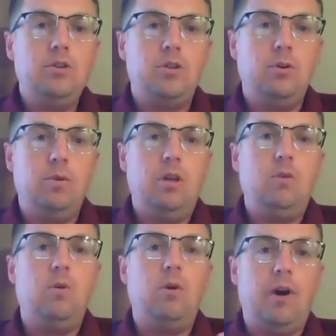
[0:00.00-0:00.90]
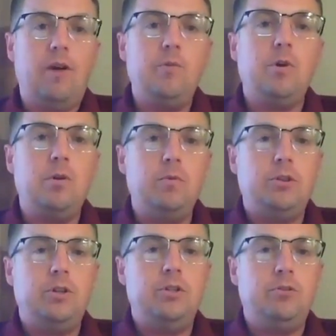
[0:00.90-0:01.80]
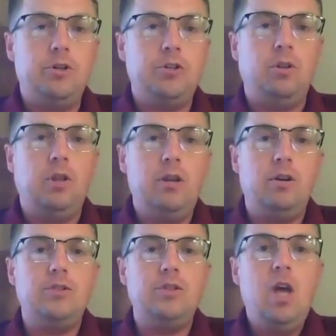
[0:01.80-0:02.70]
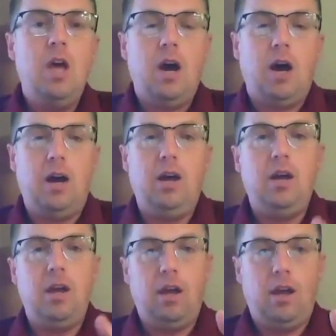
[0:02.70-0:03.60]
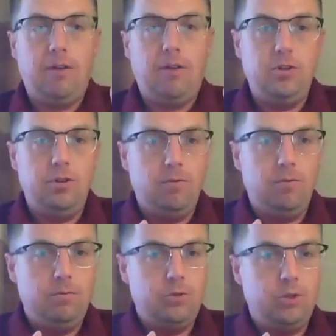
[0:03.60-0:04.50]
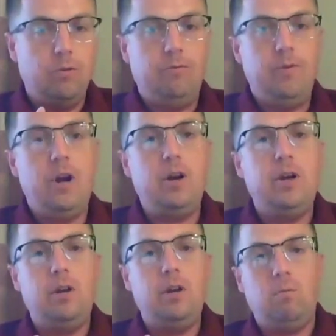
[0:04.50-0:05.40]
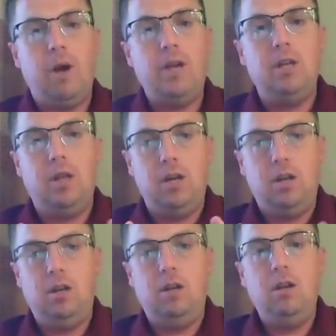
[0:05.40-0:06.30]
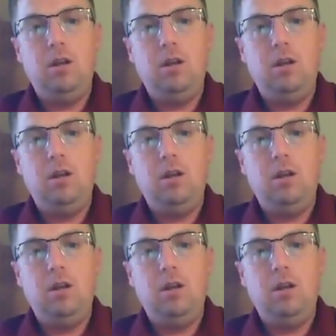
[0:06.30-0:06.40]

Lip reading: So one thing where I've been working with traditional lenders, I have to show a very regulated